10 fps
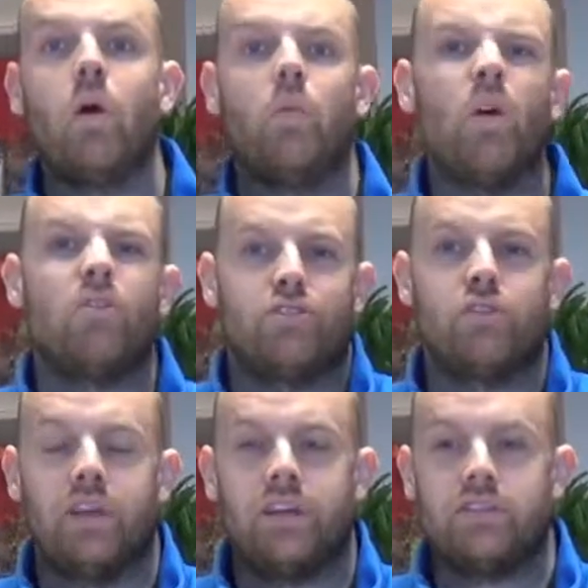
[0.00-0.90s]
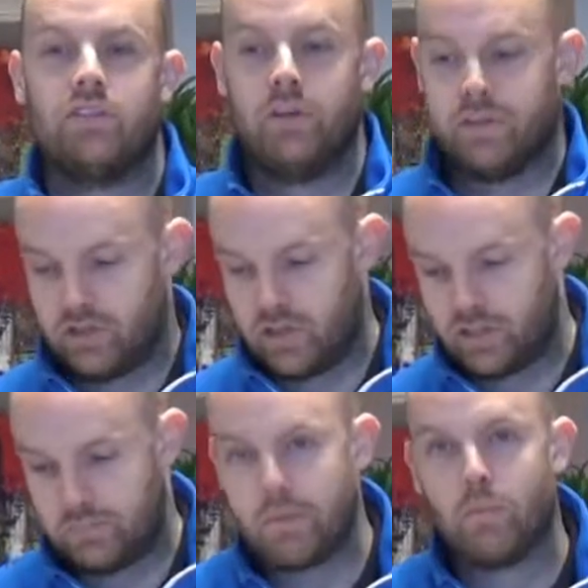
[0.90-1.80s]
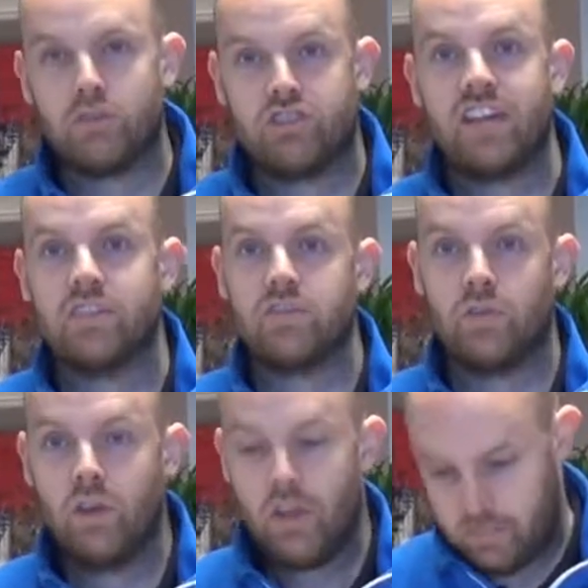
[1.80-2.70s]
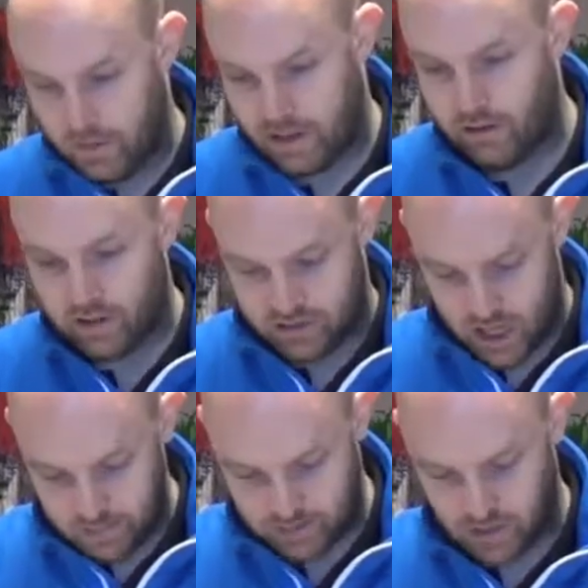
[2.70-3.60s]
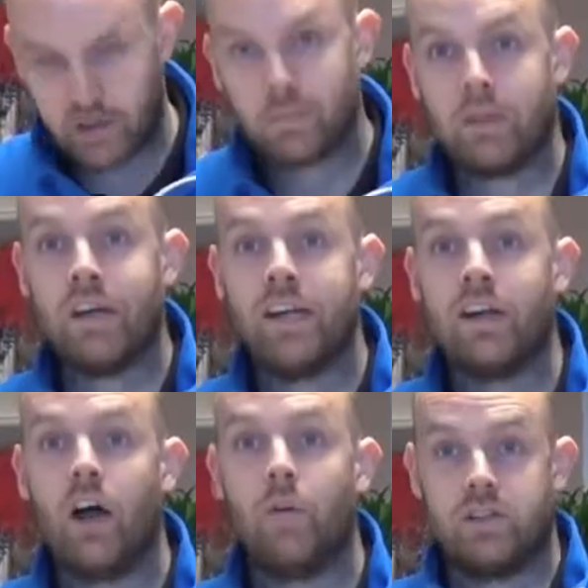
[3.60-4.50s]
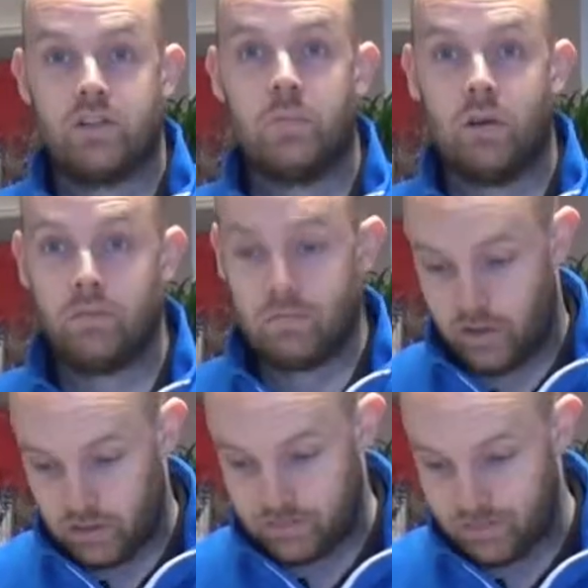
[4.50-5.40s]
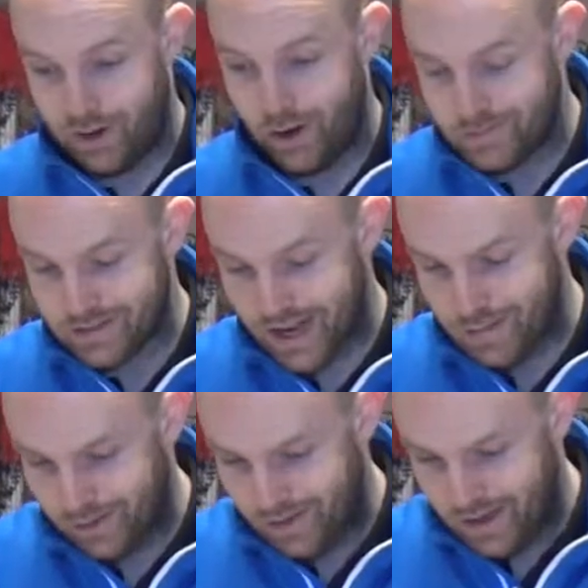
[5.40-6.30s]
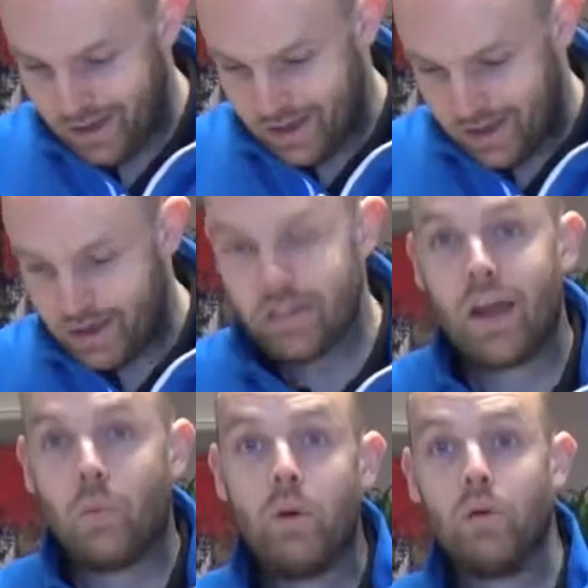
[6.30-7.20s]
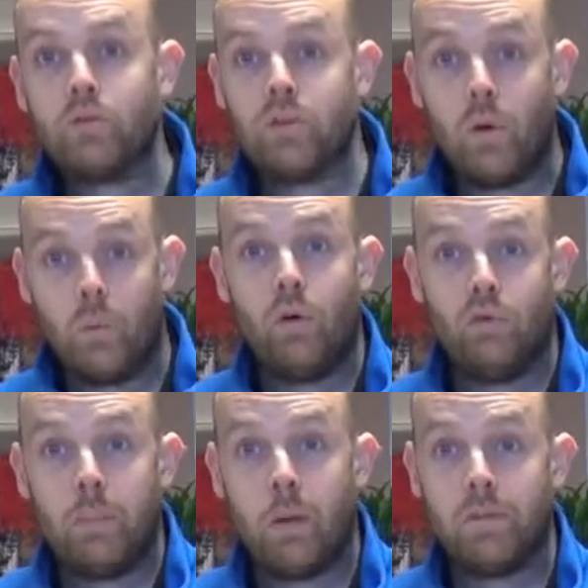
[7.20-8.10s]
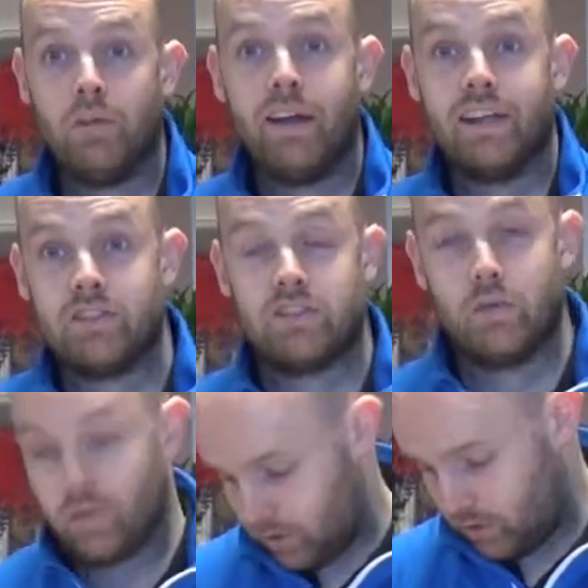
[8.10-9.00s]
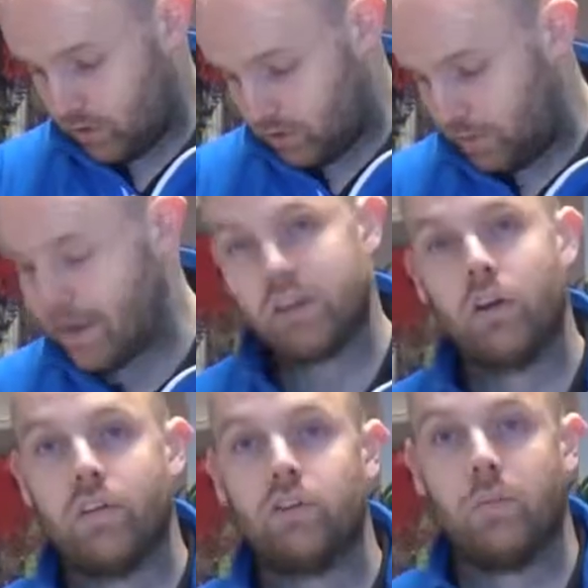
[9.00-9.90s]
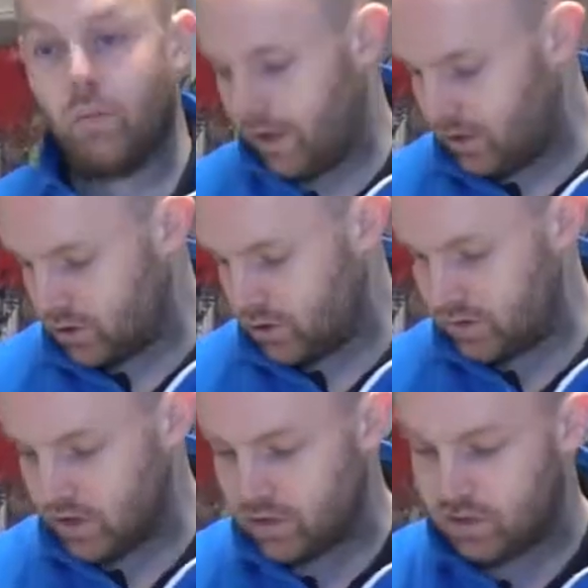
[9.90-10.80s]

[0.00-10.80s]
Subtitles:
won't do that to you. It's a bit more gentle. But there are tables like the Leonhardt, which is my home table, that will rip up your wrist. So depending on the type of way you shoot it,